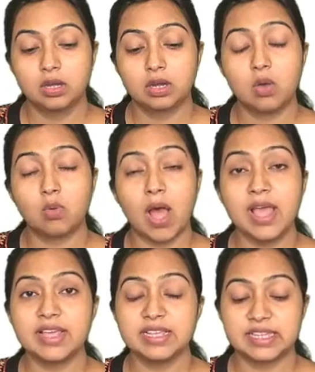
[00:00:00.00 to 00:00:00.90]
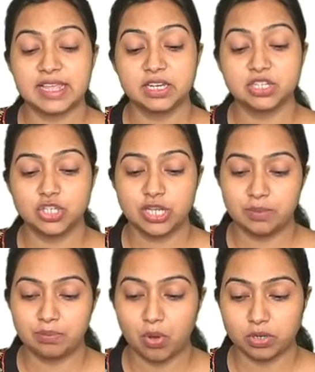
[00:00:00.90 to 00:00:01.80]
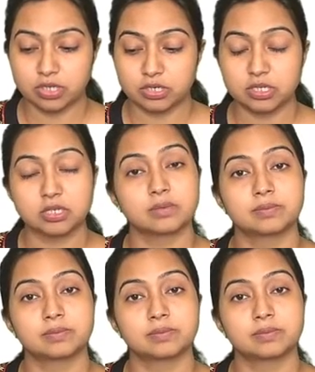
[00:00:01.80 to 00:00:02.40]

Now, why is energy important?